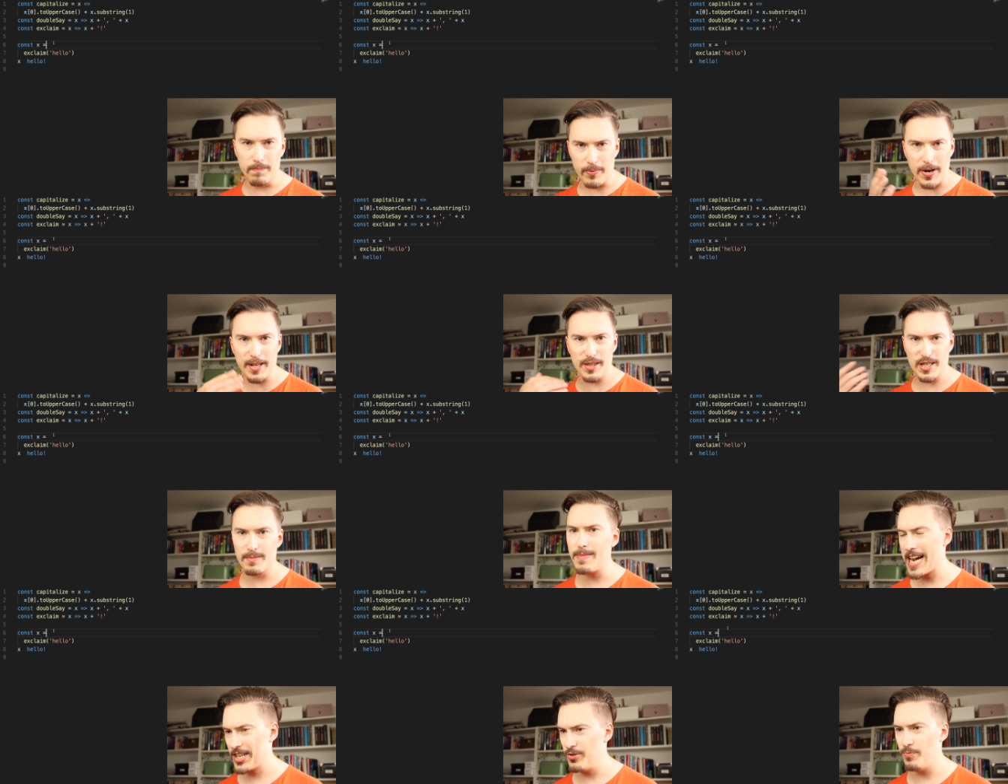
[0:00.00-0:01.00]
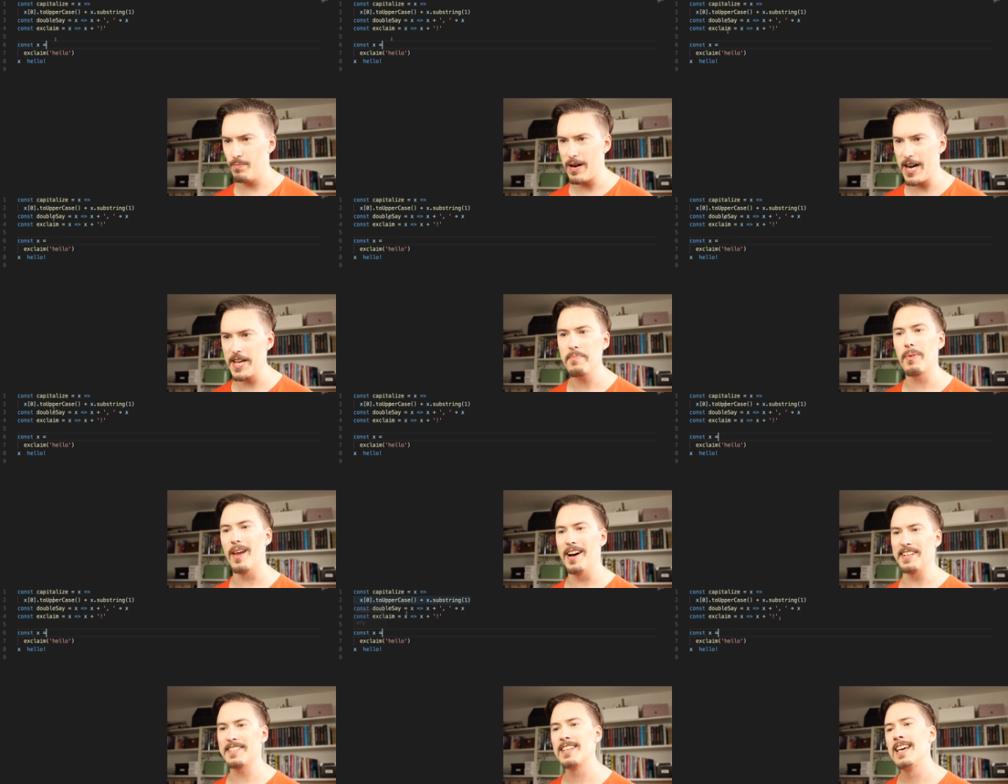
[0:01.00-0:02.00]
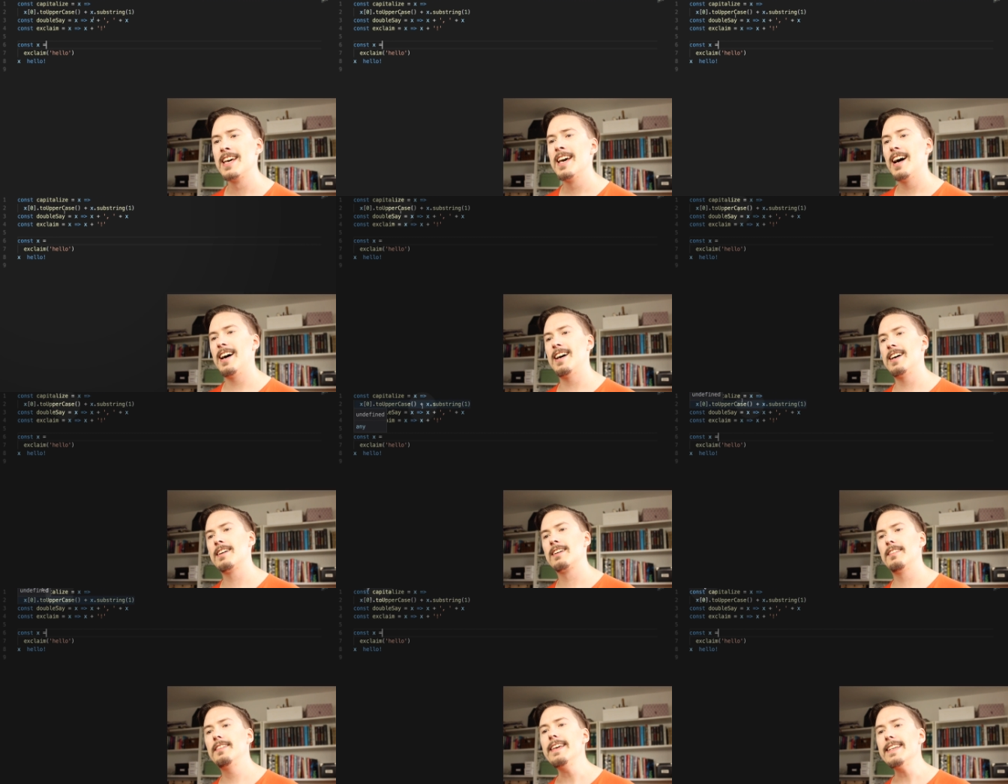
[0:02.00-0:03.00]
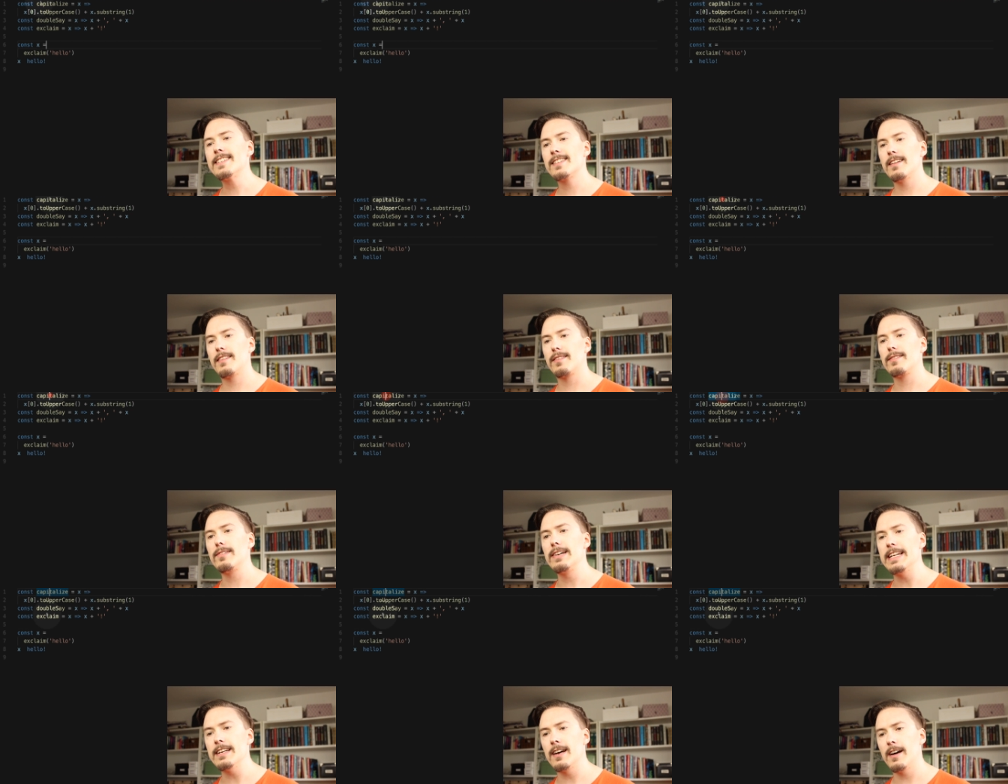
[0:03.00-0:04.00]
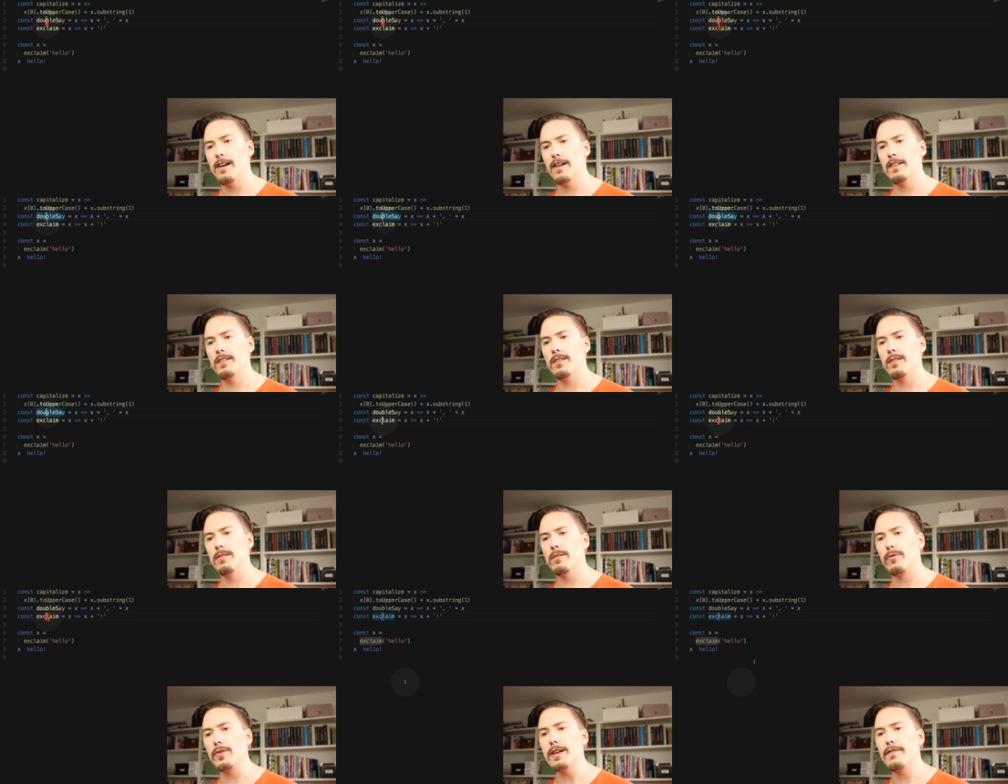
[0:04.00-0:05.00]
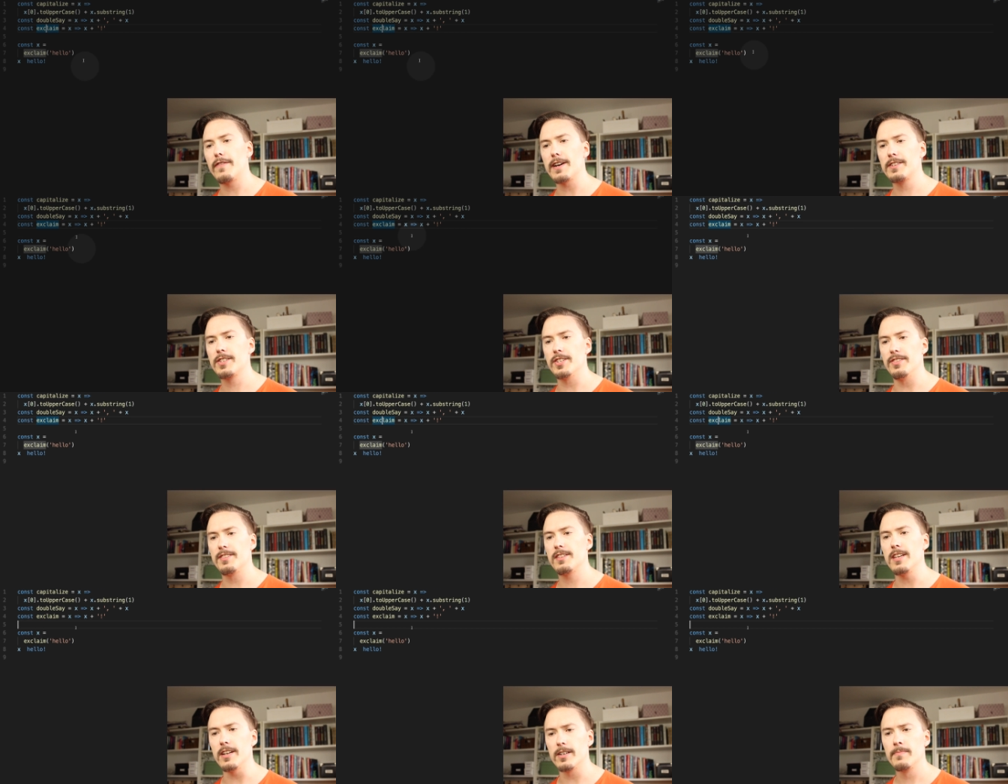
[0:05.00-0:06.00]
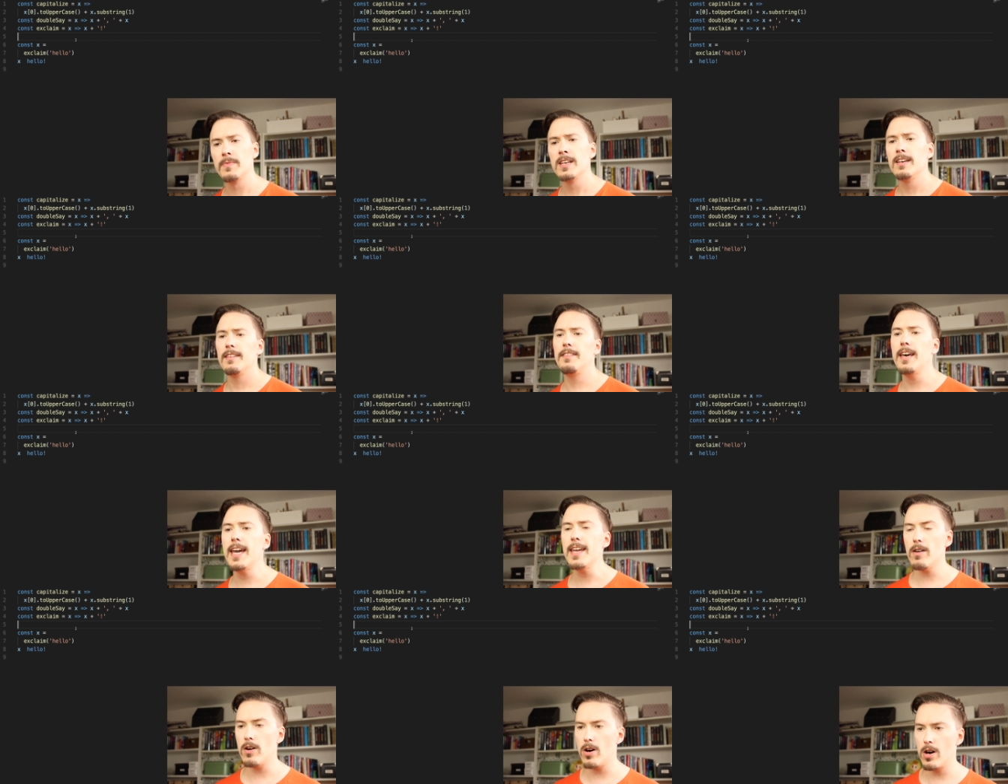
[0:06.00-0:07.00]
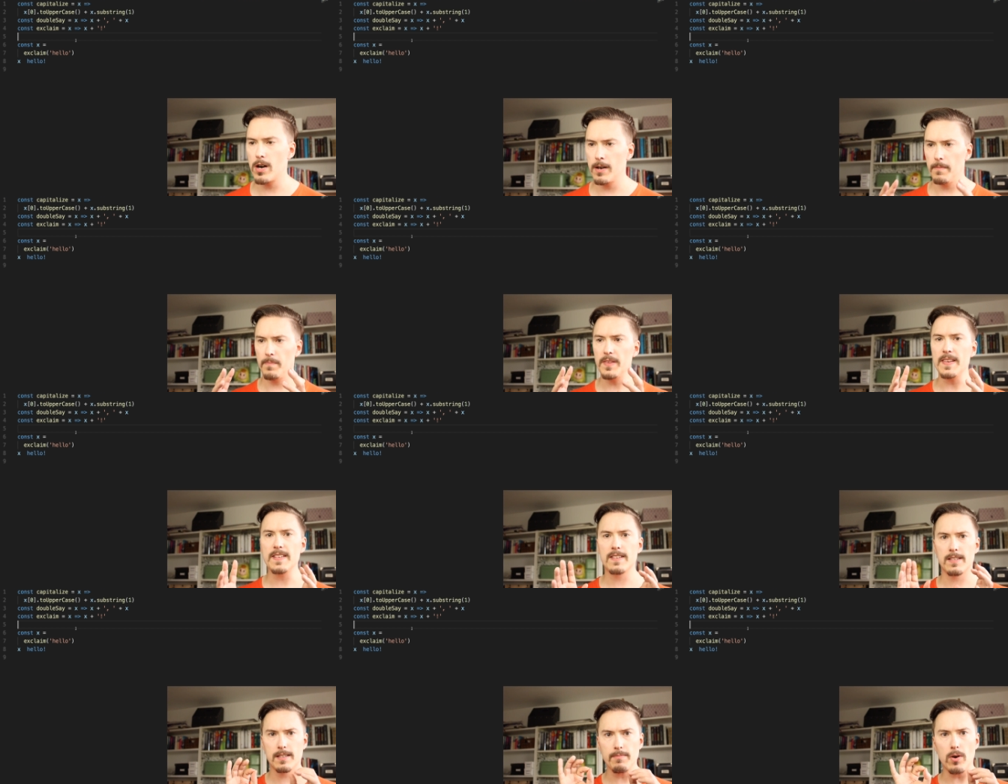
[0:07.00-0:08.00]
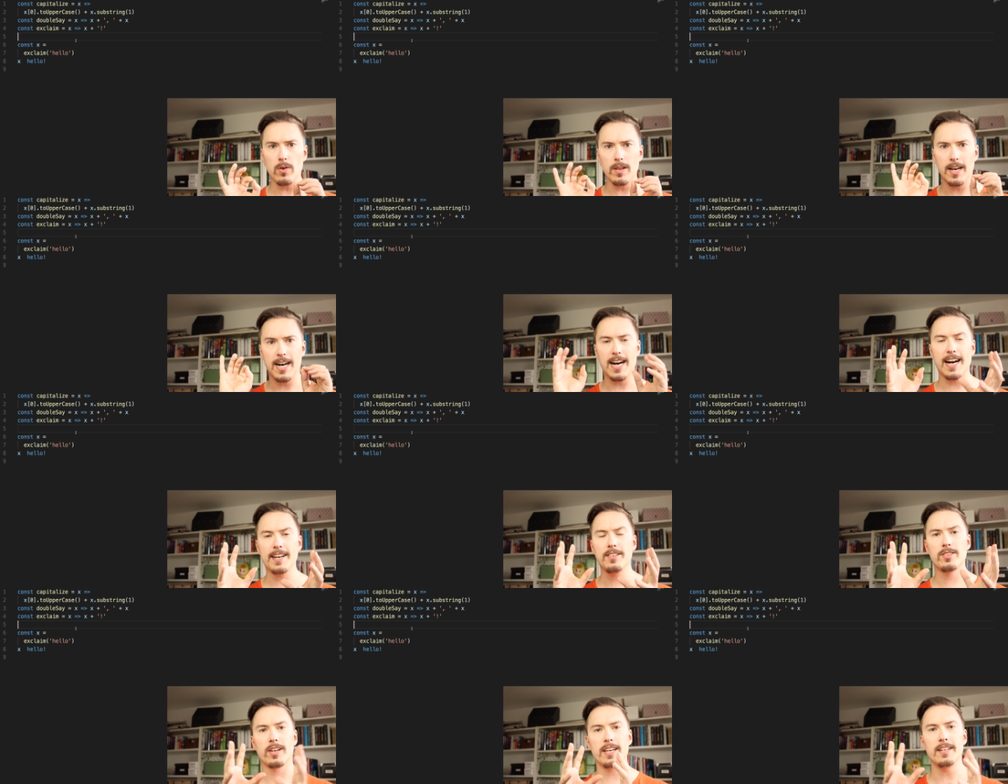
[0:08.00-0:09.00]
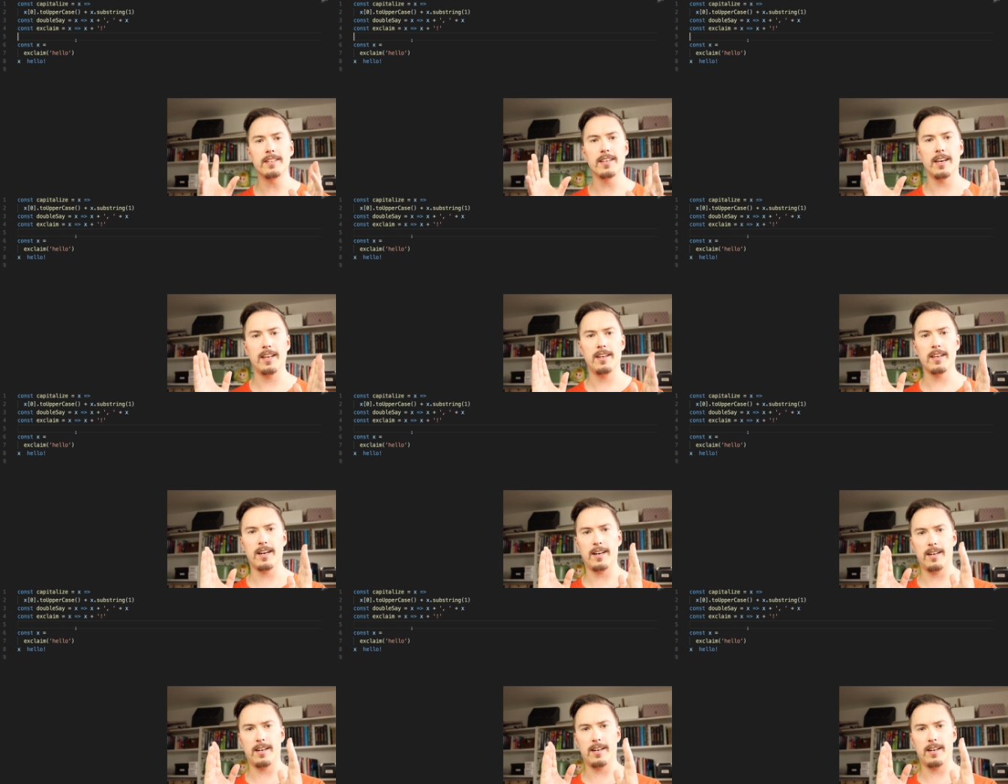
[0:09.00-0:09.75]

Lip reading: bring this back to pipelines. These three functions here, they are these small isolated